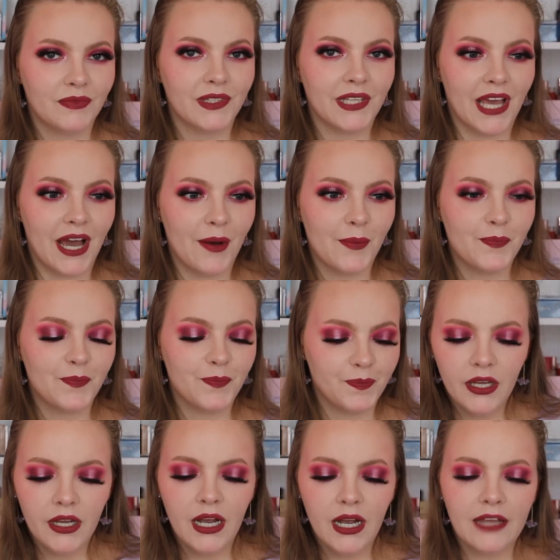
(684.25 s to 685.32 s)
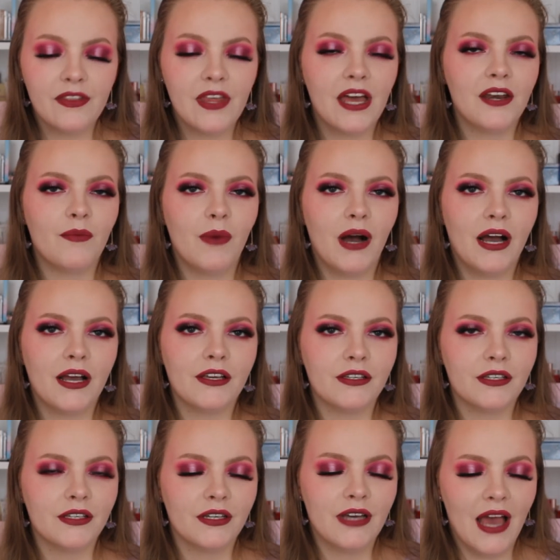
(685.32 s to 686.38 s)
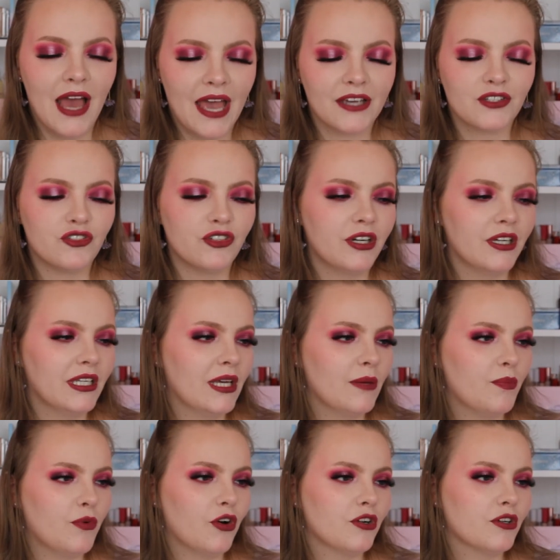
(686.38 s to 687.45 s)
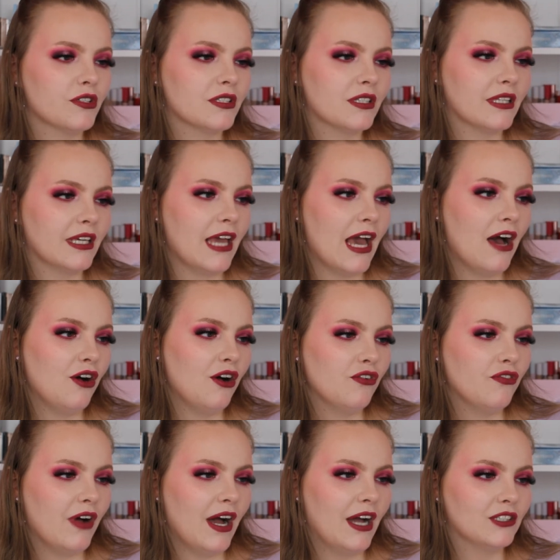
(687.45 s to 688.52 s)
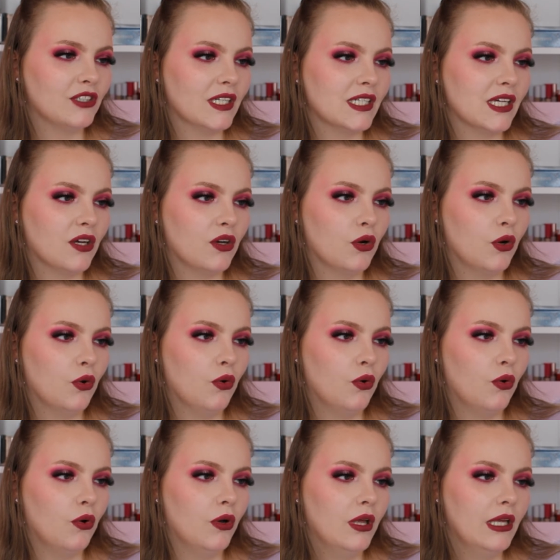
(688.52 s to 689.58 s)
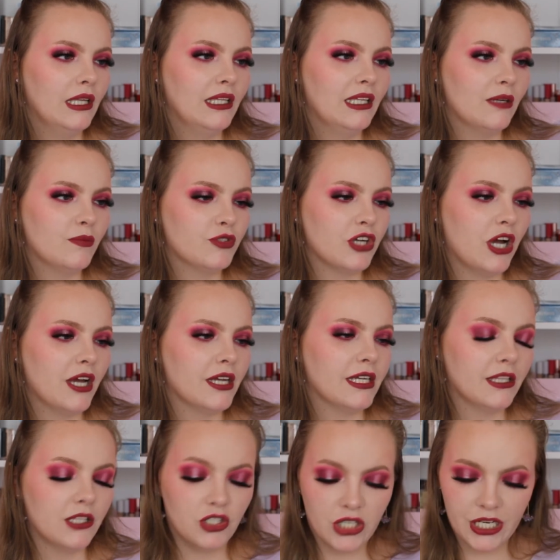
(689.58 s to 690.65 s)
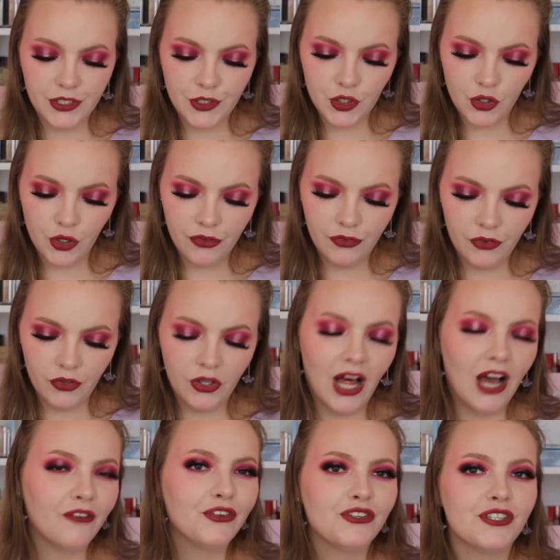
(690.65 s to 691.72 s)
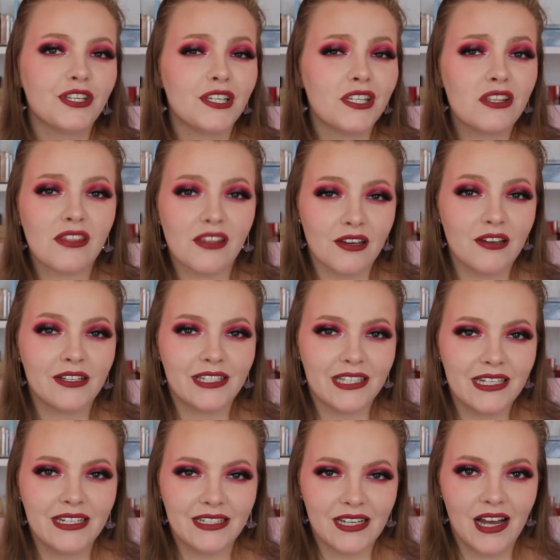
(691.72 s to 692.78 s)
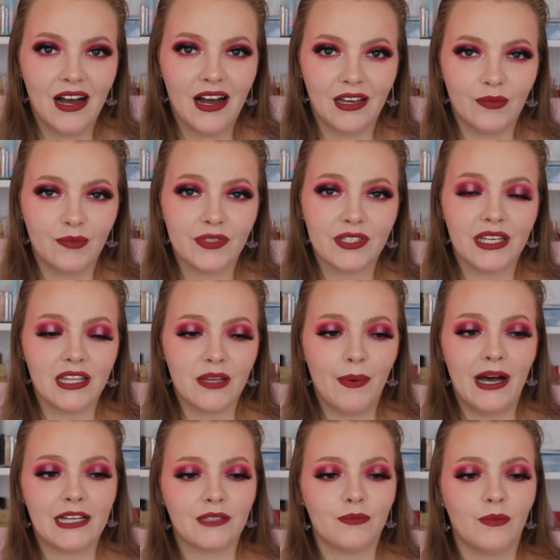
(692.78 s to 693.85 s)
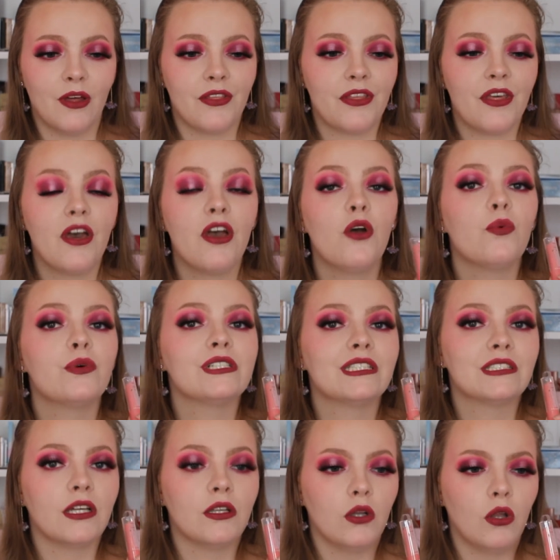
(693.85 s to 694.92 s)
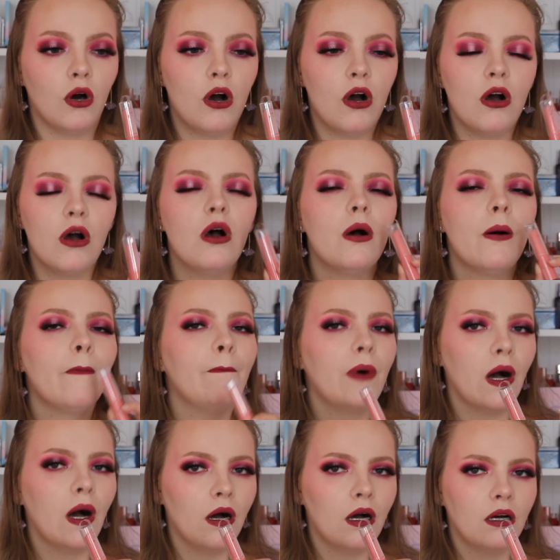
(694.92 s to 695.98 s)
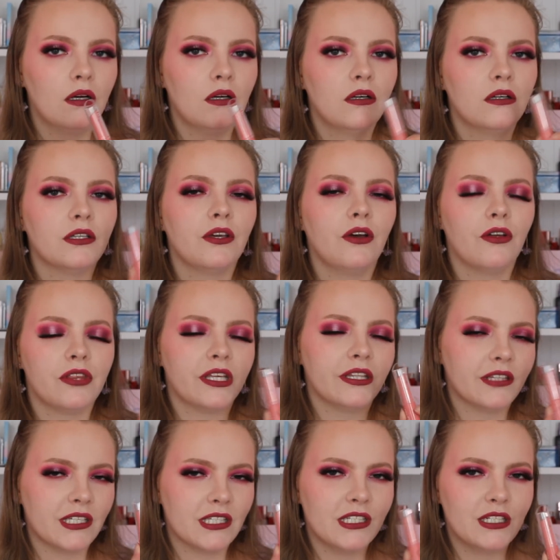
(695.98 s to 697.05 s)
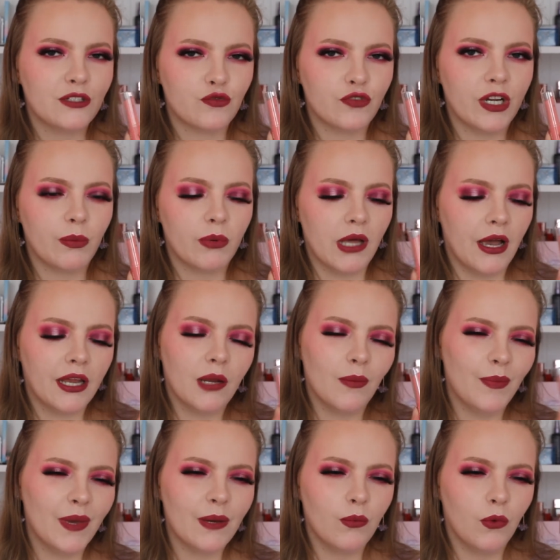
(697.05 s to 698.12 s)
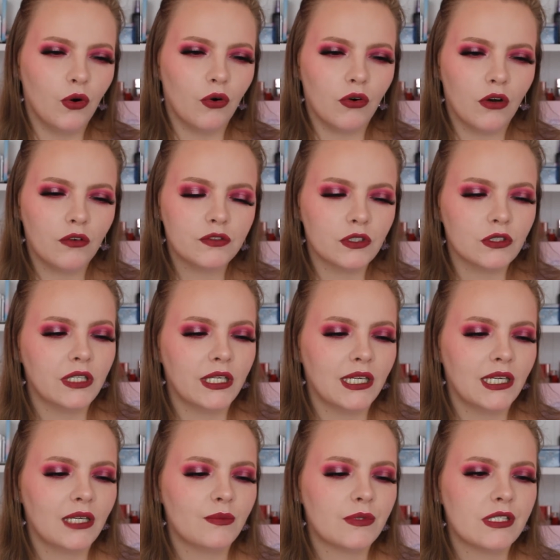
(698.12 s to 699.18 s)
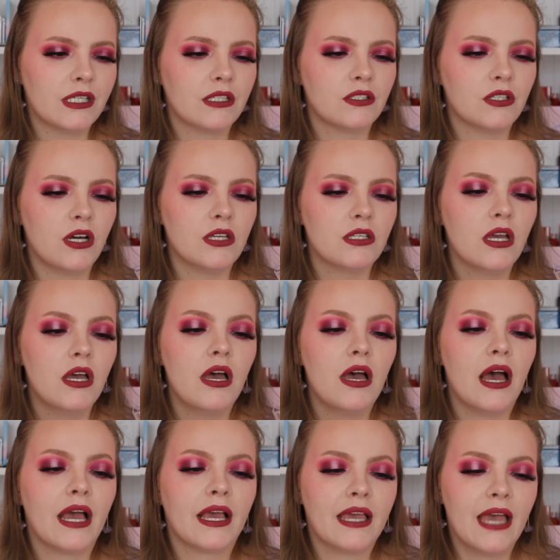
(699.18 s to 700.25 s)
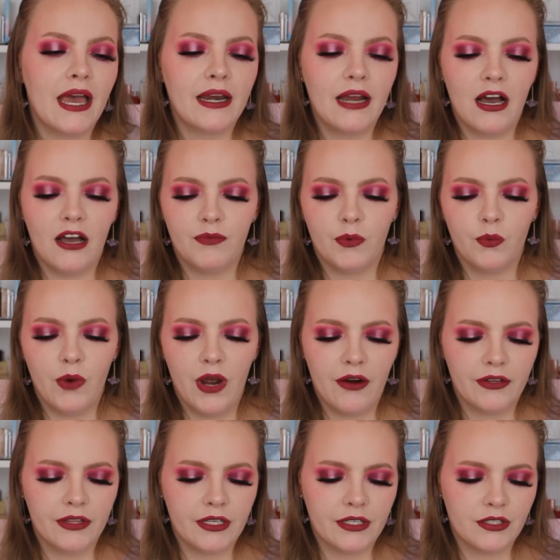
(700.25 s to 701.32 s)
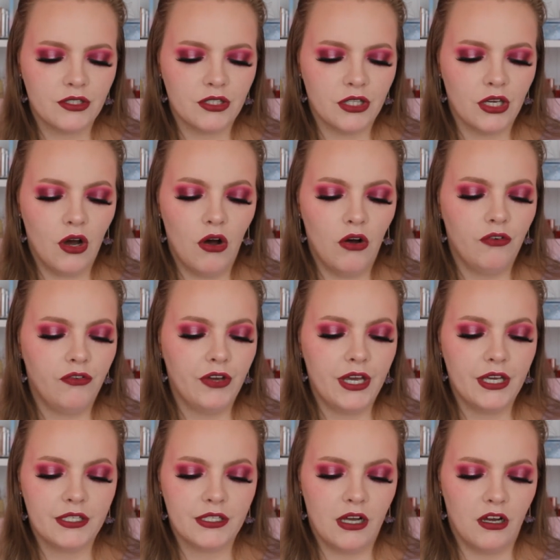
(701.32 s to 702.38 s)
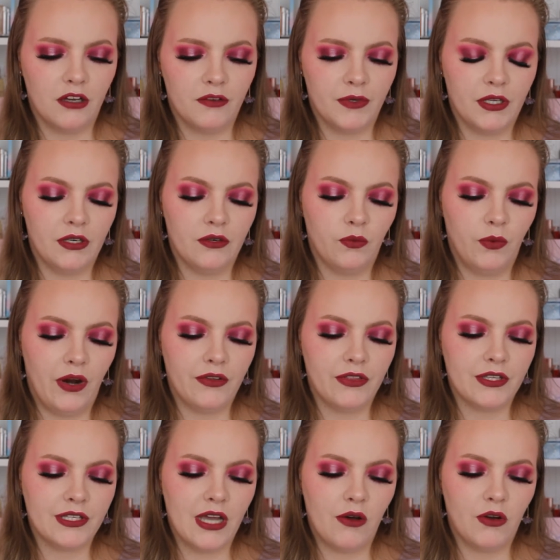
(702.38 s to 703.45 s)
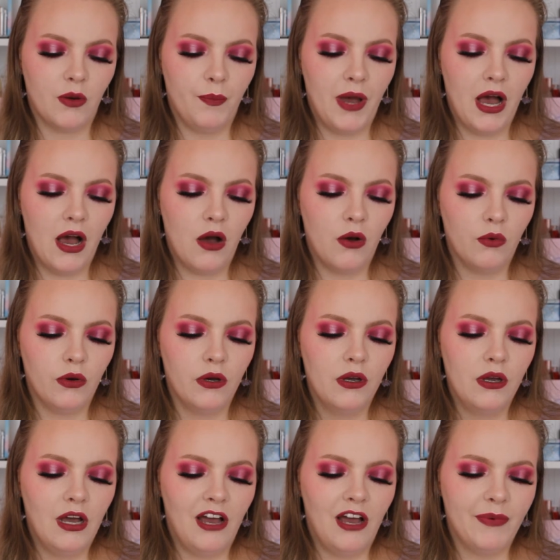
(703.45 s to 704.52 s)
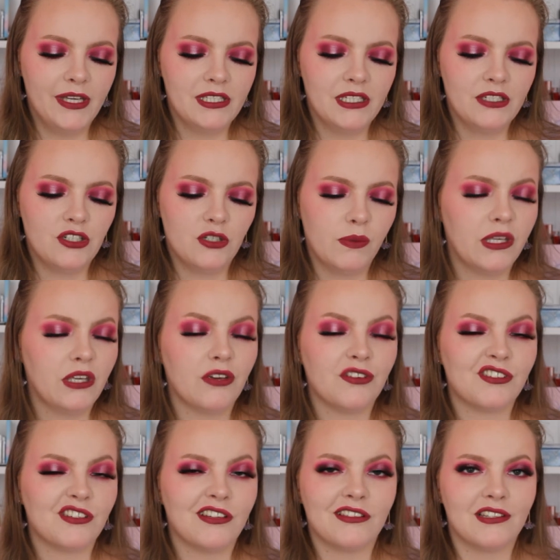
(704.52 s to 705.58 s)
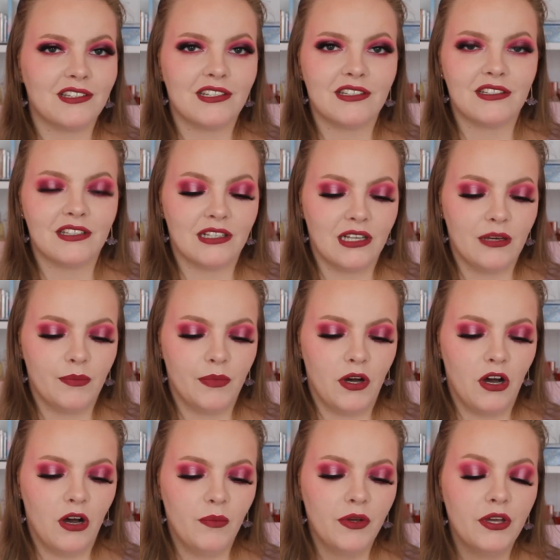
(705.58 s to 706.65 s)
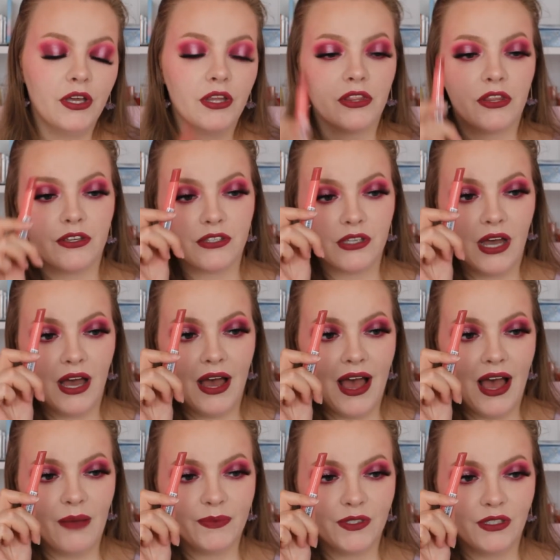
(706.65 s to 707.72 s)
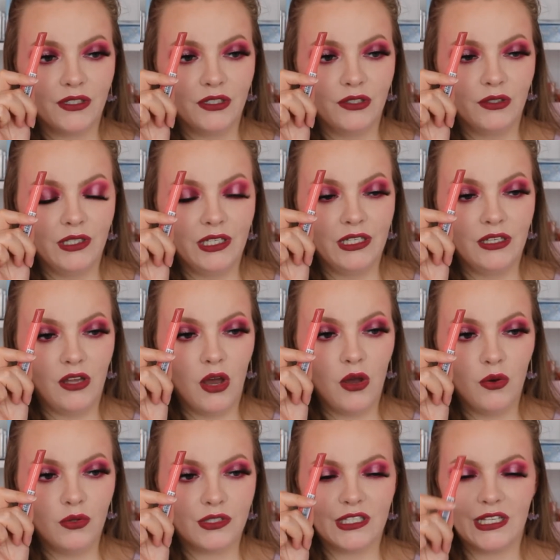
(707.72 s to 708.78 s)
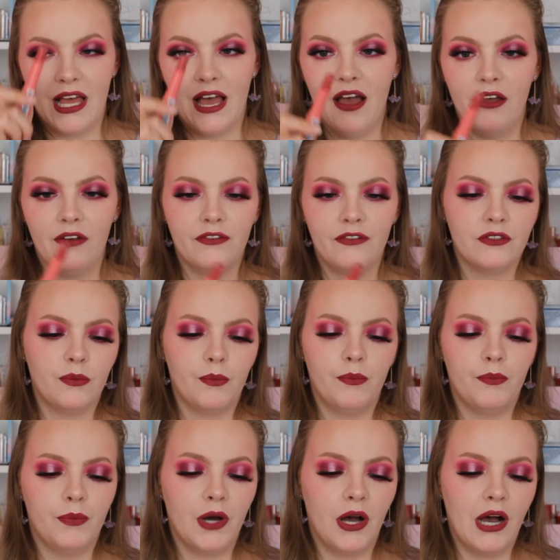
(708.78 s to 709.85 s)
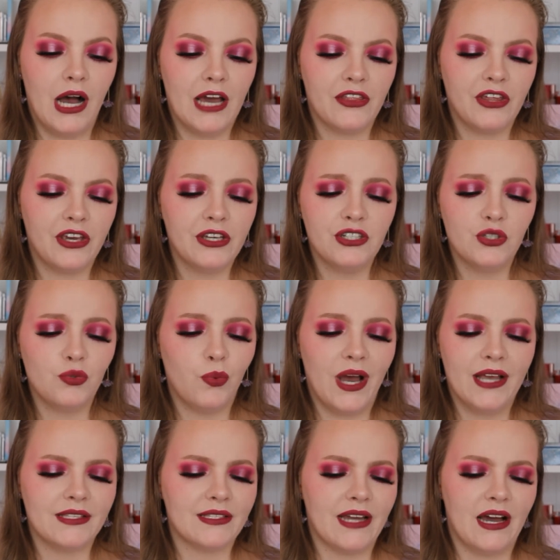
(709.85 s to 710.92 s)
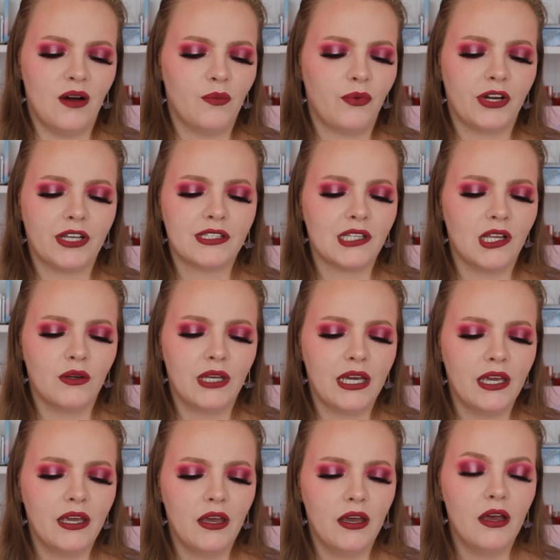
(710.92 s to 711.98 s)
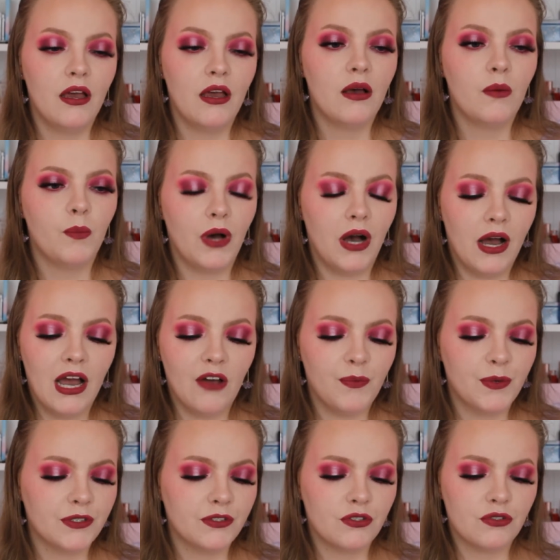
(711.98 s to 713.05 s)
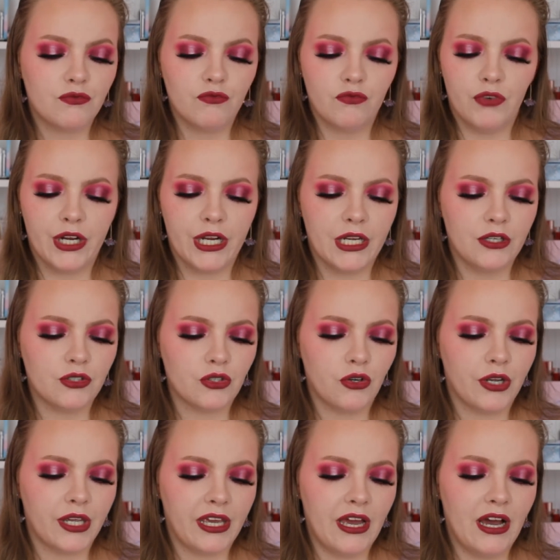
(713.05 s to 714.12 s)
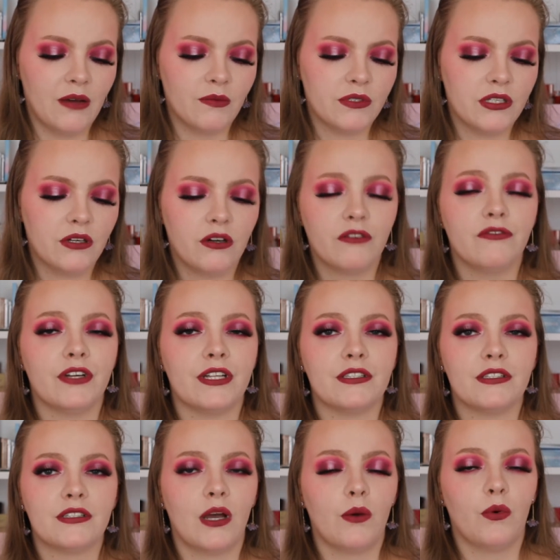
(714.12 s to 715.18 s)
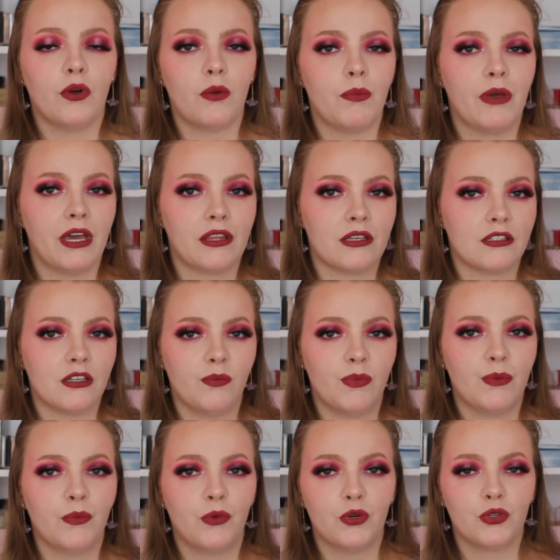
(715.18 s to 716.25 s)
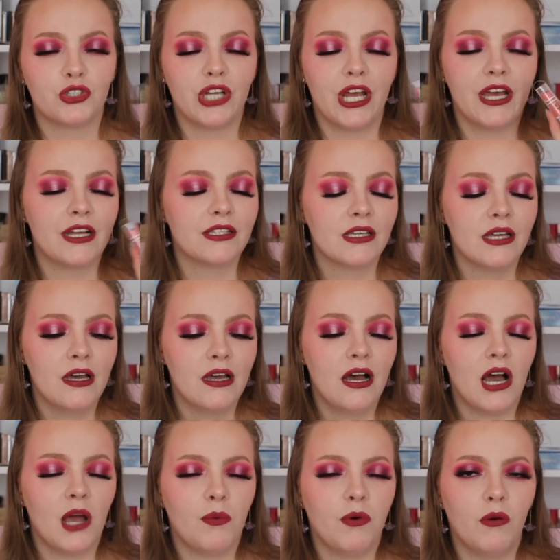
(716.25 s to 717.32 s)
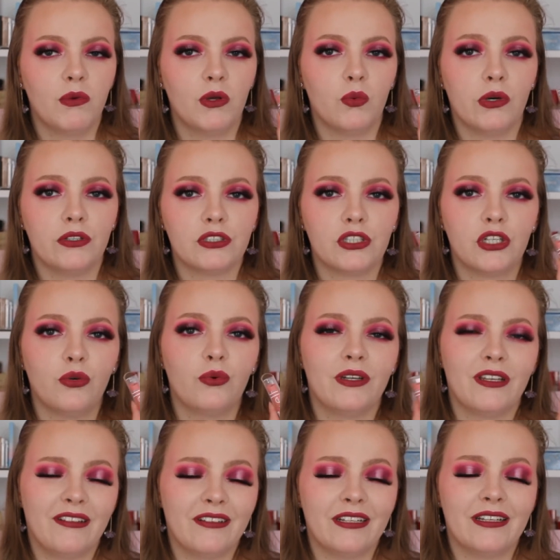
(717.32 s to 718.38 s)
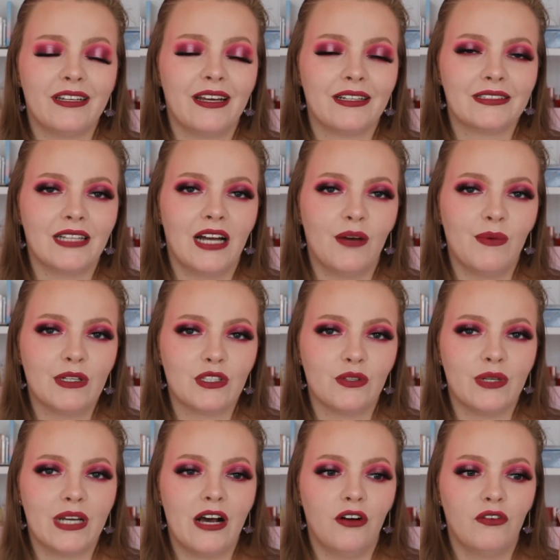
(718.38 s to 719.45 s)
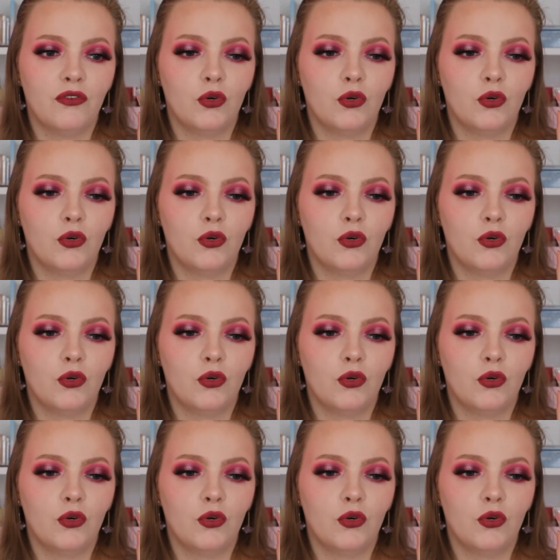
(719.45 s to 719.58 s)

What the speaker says: Yeah. And then my extra lip product, the e.l.f. Hydrating Core Lip Shine in the shade Joyful. I've used this 13 times in the past month, which is a lot, but you gotta think this needs reapplying a bit more often than a lipstick does. Again, I've been wearing this to the office, I've been wearing this out and about. I've basically just been using it as a tinted lip balm. There's absolutely loads left, but I think it just wears down pretty slowly. But I have been really enjoying it. I'm still convinced I want to pick this up in more shades. I probably will do the next time I do an e.l.f.